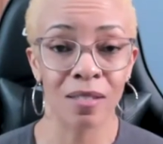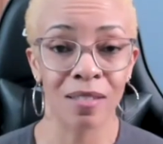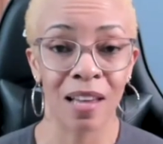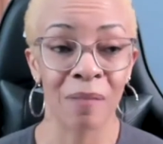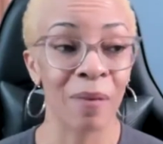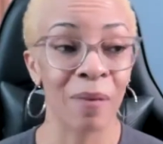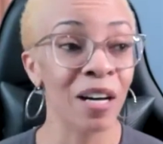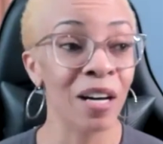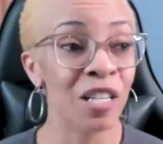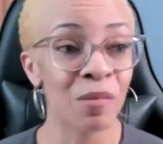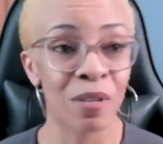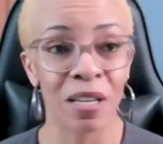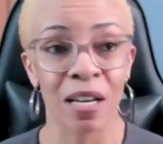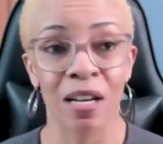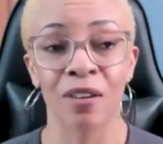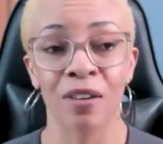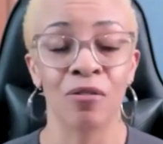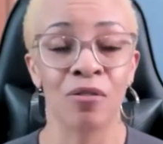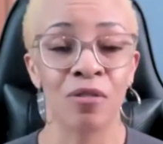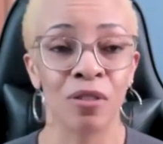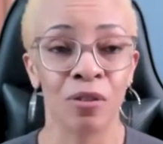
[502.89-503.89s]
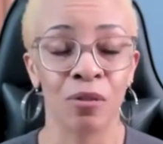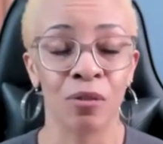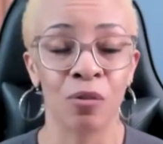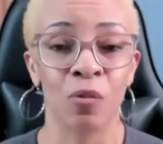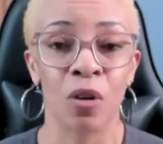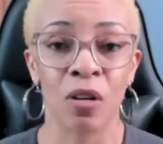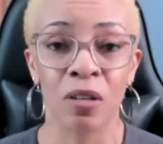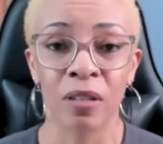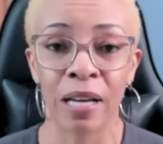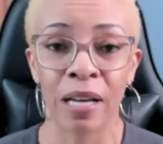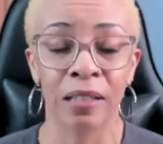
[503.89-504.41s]
Like my husband and I are going on a
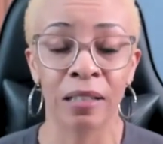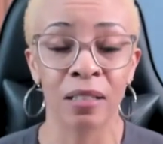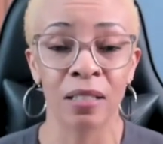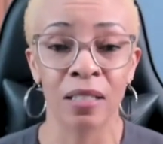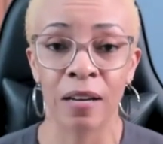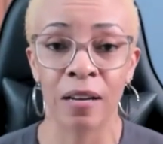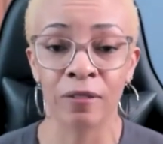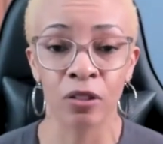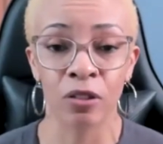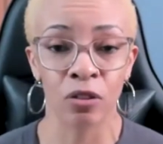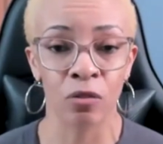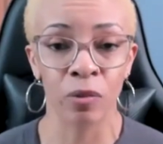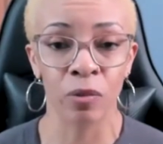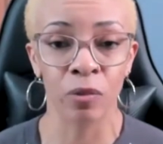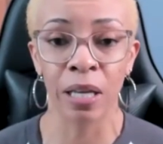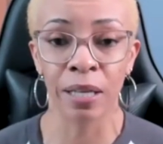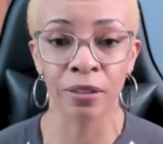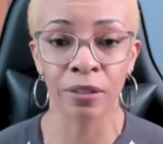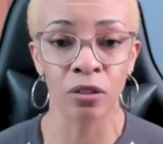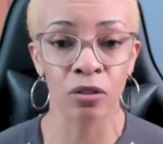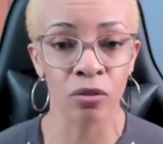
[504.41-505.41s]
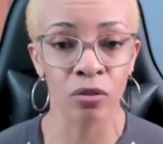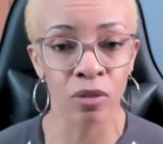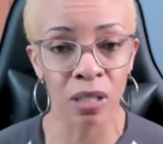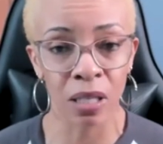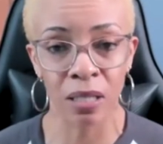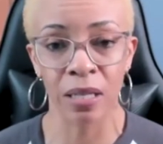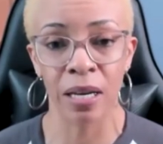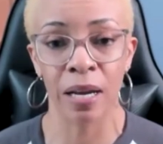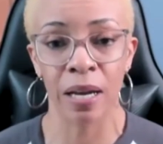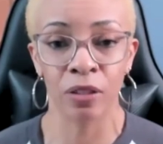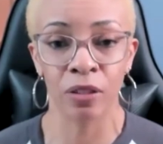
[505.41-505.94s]
walk this afternoon. We like to do
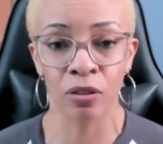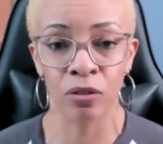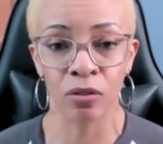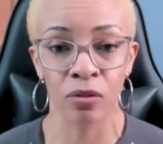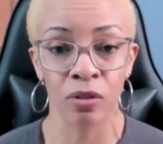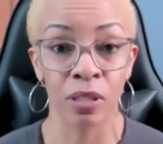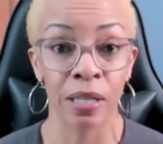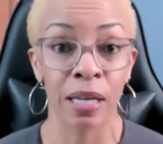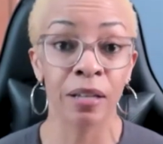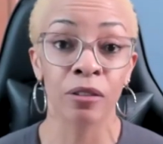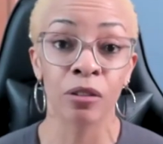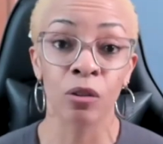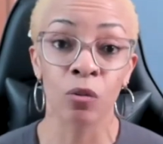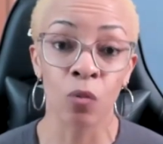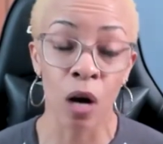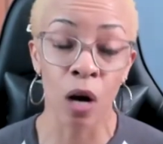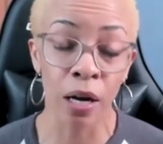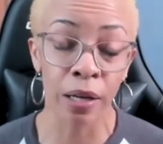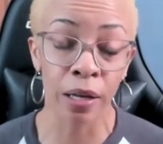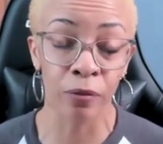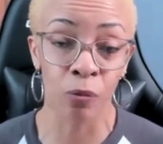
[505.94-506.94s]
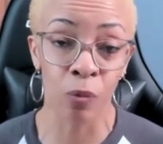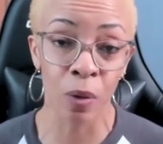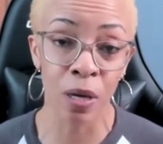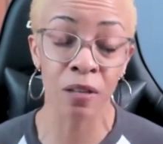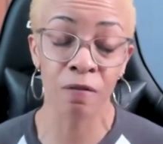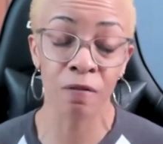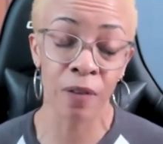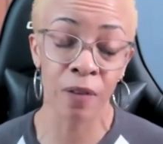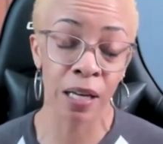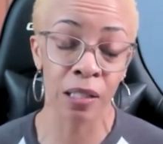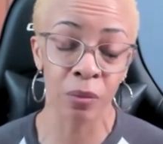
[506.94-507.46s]
Sunday afternoons, not that the wa-
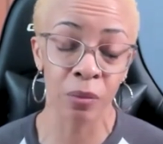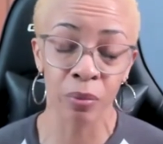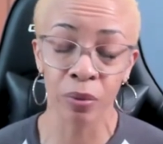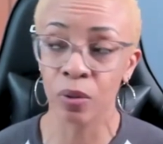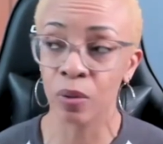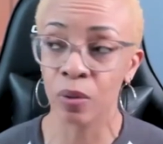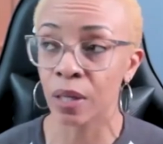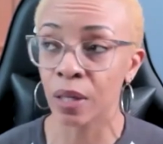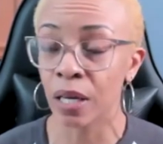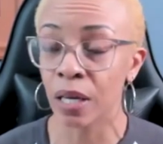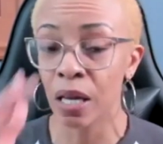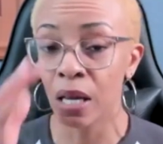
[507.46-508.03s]
weather finally broke.